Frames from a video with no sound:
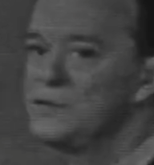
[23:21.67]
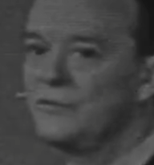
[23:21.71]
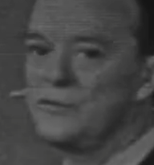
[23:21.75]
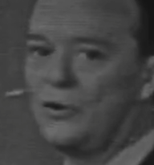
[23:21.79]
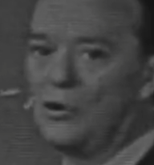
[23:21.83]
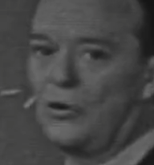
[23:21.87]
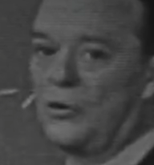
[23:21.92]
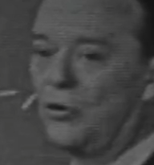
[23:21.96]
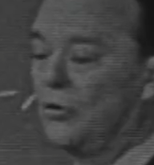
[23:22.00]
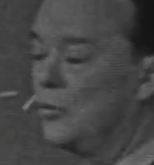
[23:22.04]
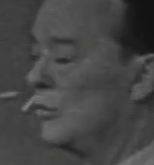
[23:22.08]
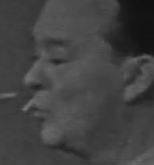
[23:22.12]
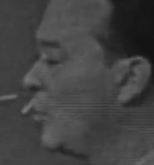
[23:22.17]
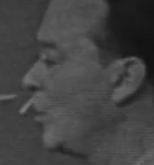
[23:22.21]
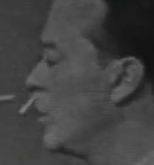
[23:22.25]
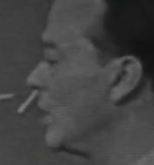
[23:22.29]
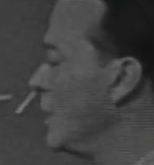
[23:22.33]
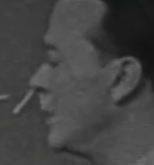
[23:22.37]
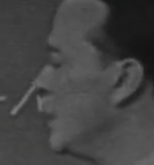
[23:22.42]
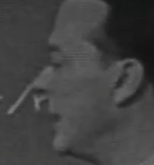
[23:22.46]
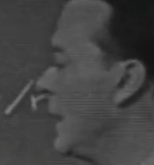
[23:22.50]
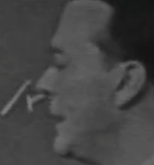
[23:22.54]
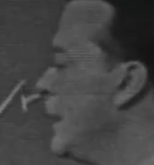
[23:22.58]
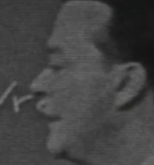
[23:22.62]
of a whole word.
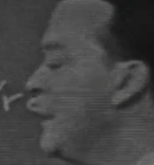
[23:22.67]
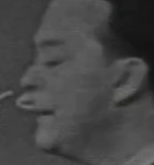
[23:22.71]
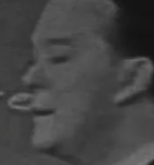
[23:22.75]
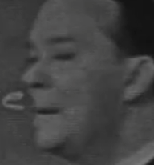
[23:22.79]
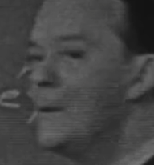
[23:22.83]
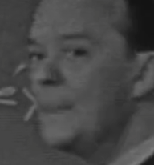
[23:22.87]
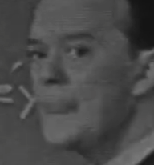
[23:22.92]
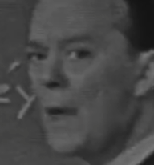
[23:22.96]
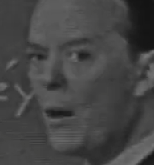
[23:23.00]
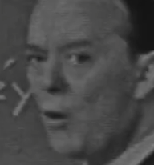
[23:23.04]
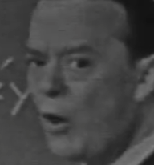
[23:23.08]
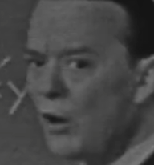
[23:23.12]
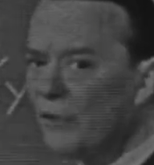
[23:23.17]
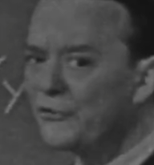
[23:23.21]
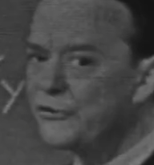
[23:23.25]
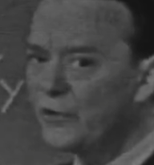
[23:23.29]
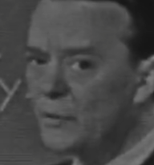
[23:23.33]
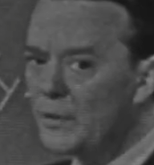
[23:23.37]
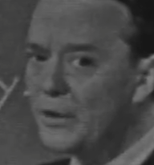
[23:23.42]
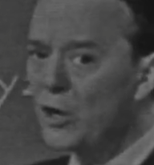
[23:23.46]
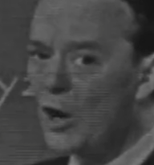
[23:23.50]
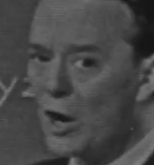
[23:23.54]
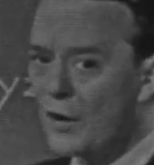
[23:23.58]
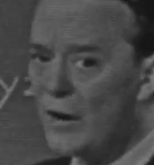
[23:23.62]
Now,
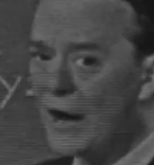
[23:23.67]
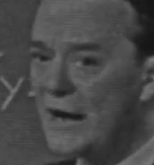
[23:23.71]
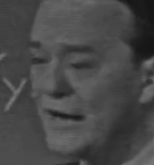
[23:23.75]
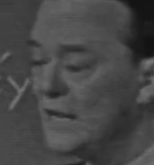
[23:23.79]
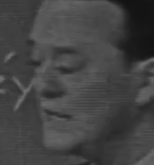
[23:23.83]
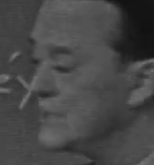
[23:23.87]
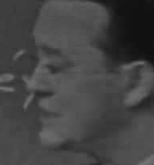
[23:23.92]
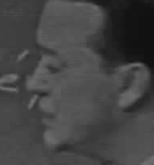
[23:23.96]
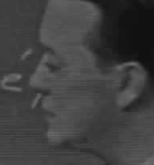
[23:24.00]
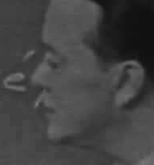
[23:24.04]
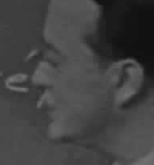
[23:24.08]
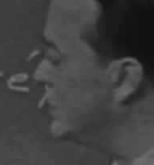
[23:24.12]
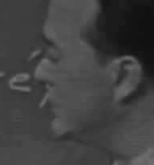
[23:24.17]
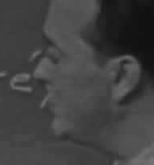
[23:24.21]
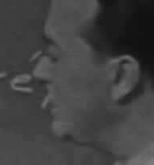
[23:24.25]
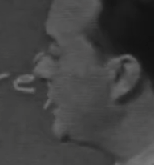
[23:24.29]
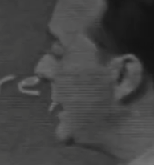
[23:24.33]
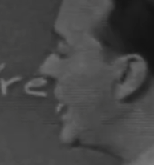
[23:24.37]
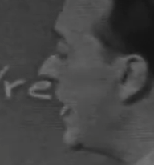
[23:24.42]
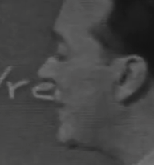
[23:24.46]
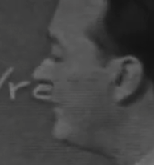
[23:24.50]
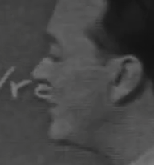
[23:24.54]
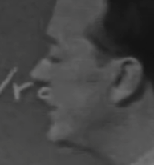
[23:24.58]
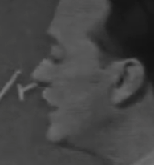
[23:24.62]
also in our writing system,
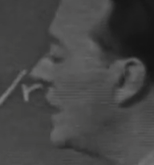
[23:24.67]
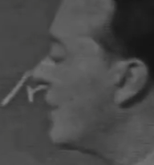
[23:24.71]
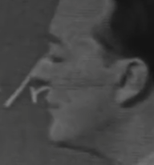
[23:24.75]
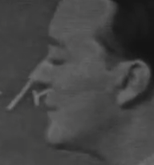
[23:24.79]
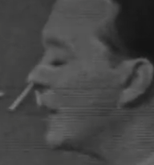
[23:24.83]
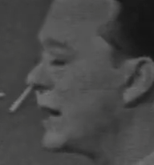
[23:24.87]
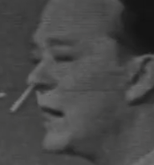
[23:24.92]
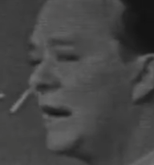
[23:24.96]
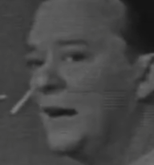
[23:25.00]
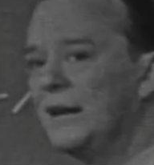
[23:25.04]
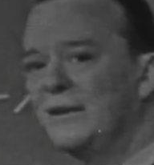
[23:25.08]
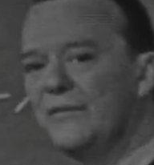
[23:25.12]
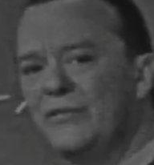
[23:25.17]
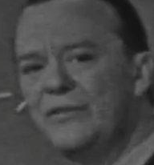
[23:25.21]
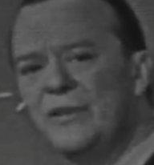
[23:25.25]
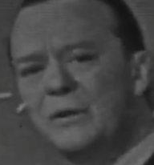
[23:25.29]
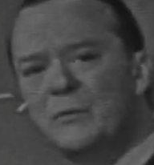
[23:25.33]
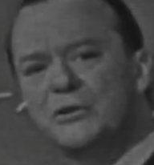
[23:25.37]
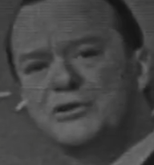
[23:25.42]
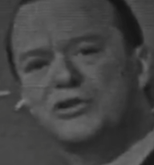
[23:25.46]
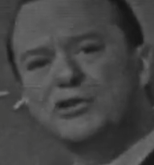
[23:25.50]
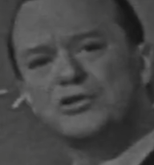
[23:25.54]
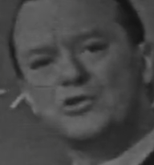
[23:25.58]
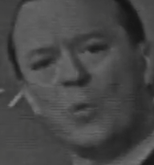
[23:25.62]
we have another kind of thing,
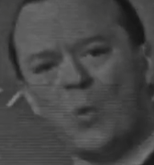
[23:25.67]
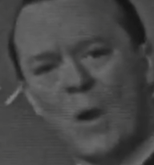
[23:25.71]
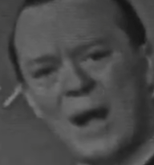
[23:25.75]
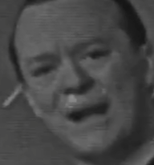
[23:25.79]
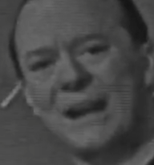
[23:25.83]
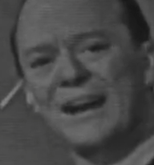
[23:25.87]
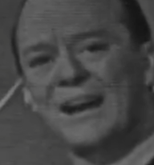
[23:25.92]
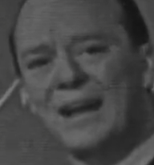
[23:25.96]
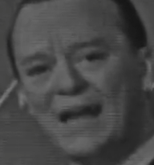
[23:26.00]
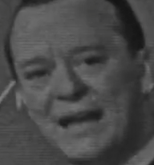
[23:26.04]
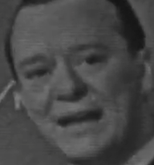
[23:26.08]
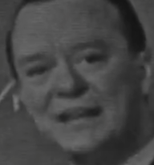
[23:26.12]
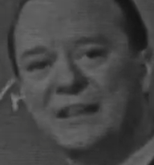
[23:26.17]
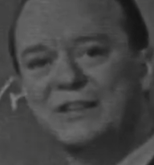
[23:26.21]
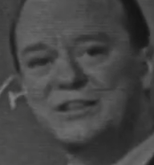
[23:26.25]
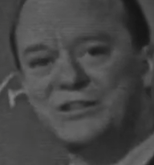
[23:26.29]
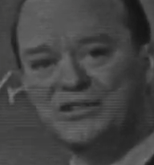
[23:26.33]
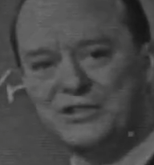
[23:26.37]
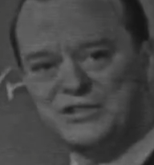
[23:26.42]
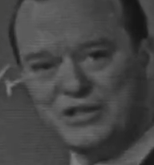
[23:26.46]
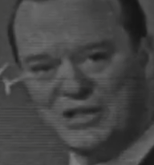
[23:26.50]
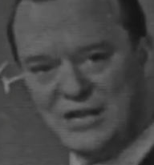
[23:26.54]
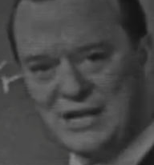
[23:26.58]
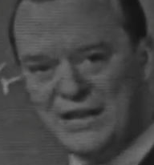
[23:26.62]
which is quite like
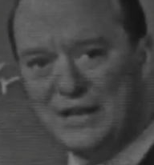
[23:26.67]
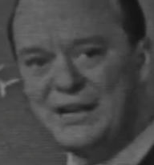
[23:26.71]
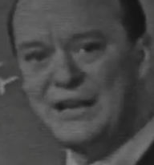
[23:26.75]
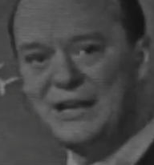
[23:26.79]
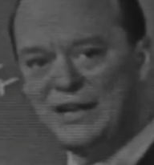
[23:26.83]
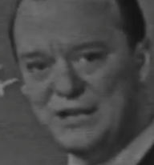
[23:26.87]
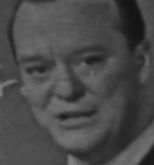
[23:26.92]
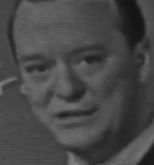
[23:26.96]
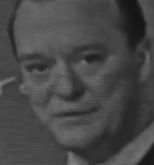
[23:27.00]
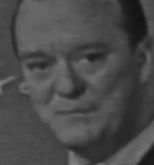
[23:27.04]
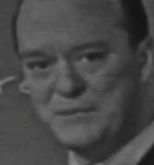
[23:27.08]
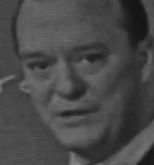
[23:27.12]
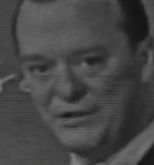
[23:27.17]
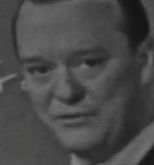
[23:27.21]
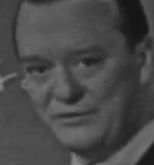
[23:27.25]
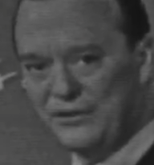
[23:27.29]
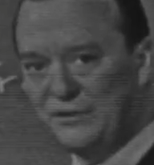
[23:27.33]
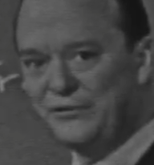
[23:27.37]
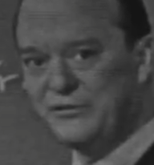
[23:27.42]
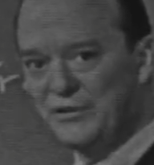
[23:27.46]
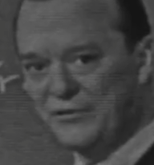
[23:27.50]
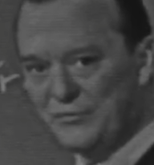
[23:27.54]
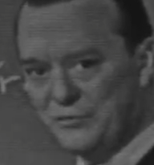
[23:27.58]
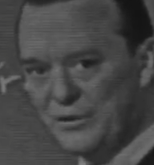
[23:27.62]
this Chinese
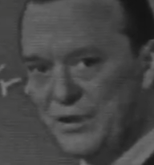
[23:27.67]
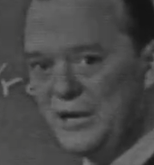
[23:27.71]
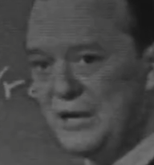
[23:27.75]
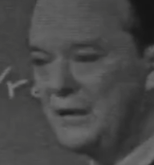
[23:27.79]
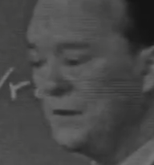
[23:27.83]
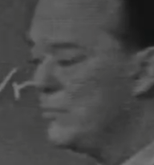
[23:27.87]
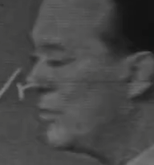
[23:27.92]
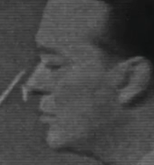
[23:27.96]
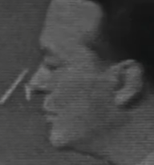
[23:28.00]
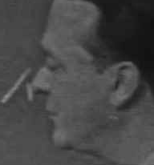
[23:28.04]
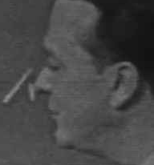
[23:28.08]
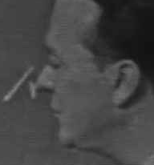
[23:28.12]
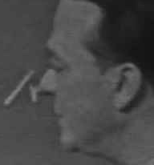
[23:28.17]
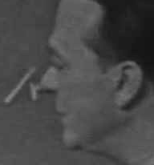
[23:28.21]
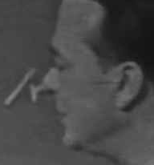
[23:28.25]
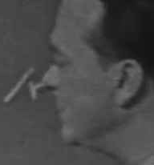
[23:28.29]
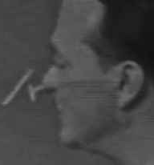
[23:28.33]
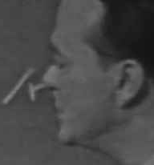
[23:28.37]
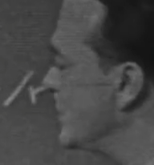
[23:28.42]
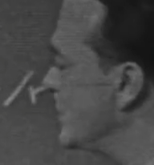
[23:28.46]
business of reading morphemes.